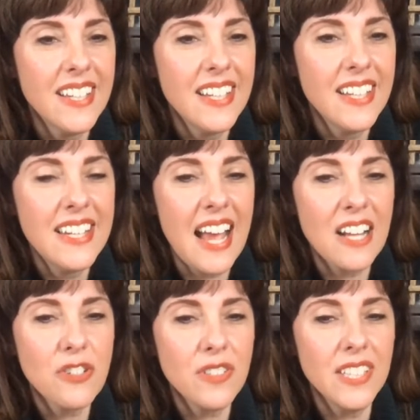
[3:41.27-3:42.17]

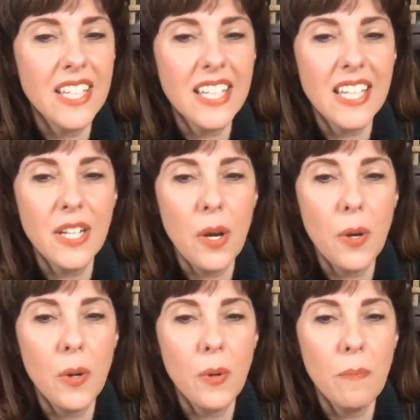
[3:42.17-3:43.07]

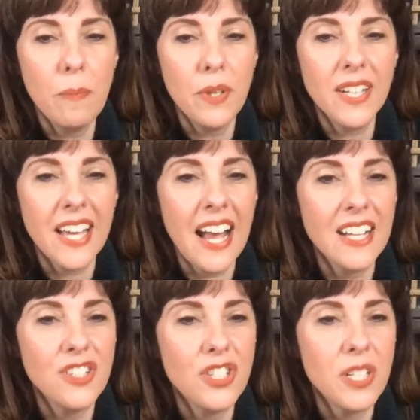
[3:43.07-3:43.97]

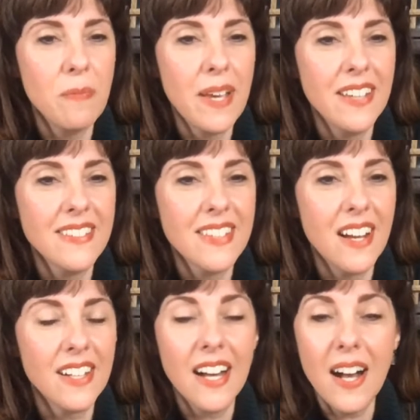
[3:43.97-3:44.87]

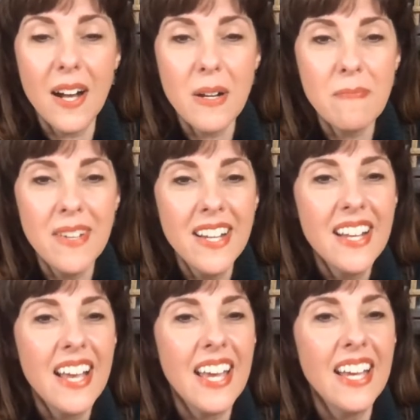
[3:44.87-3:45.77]
naturallyketobook@gmail.com,
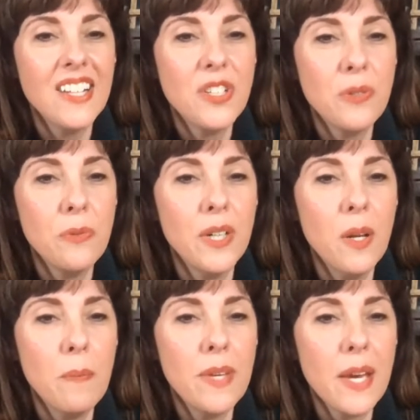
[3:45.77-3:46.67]
and you will
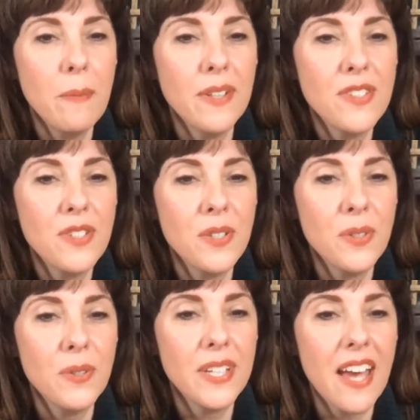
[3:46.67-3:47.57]
be able
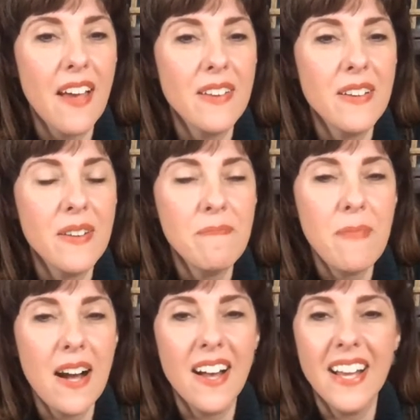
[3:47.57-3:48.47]
to get
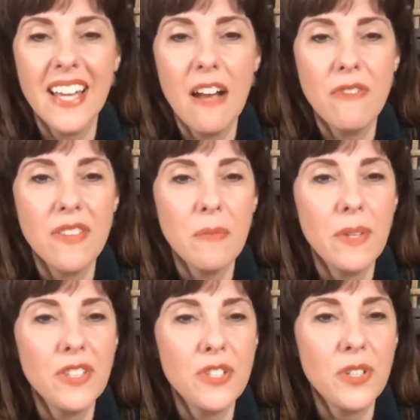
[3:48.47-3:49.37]
my Everything But
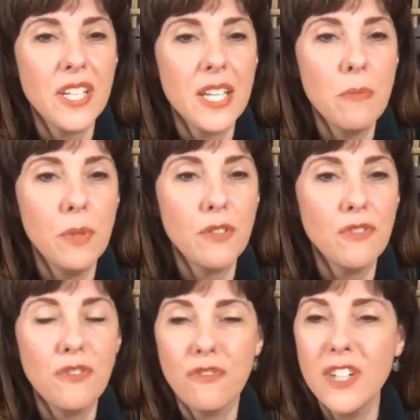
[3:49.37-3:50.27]
the Turkey ebook for
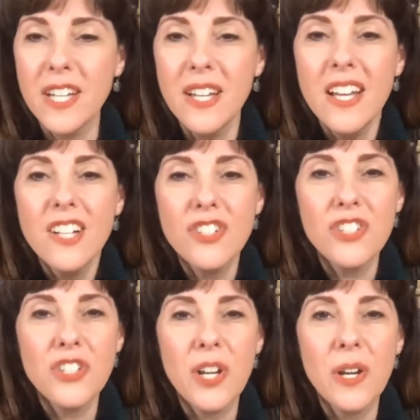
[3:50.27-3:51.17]
free. Just
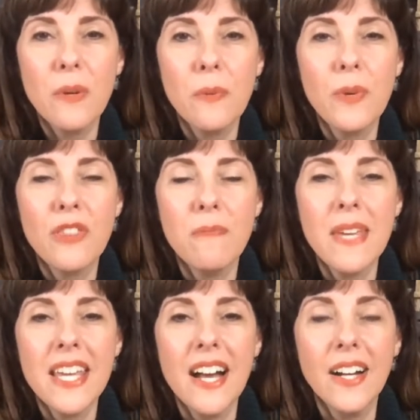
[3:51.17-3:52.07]
share with
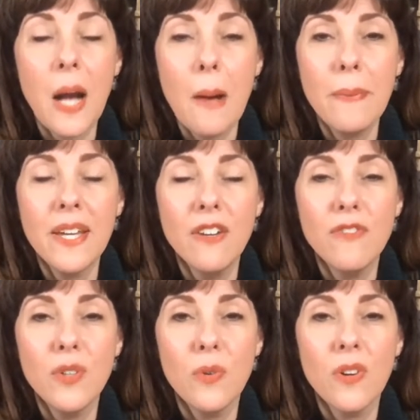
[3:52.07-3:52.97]
me a copy of
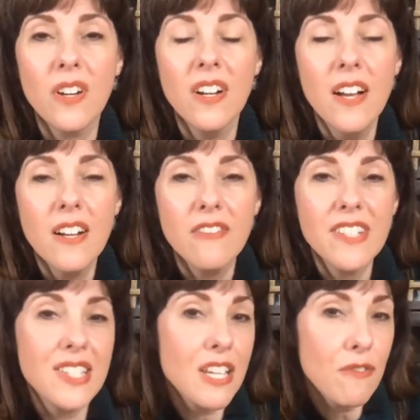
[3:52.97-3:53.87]
your
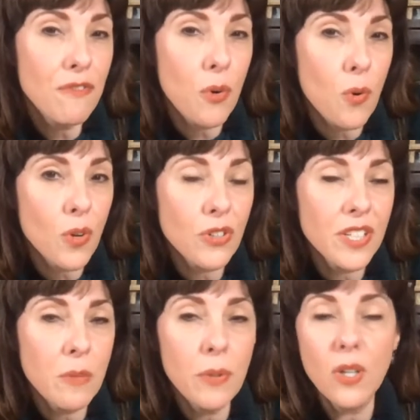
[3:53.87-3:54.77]
receipt for ordering
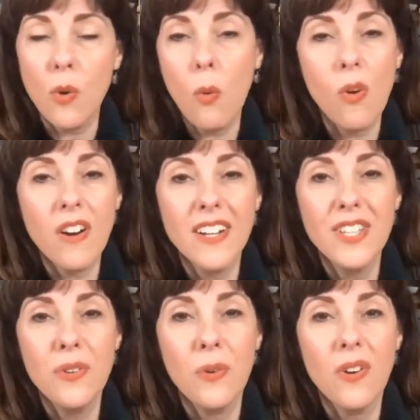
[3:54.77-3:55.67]
the book or
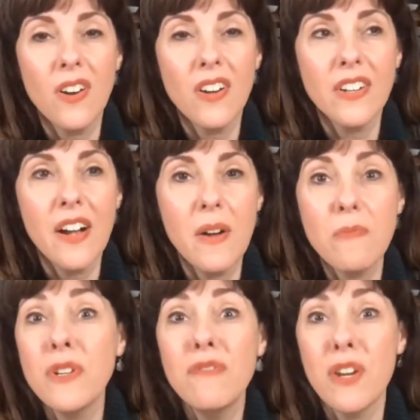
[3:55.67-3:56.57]
your
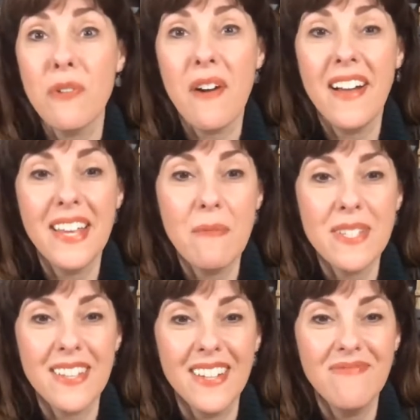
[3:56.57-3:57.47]
review on
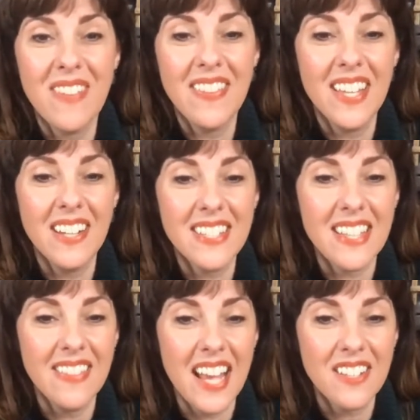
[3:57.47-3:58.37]
Amazon, and then I'll
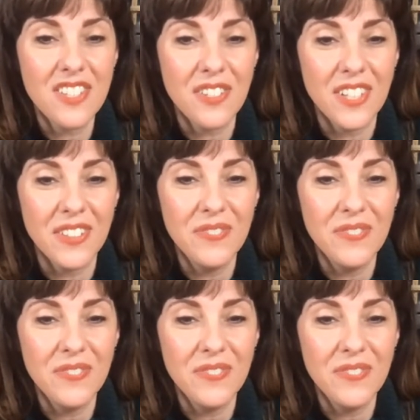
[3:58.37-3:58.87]
send that to you.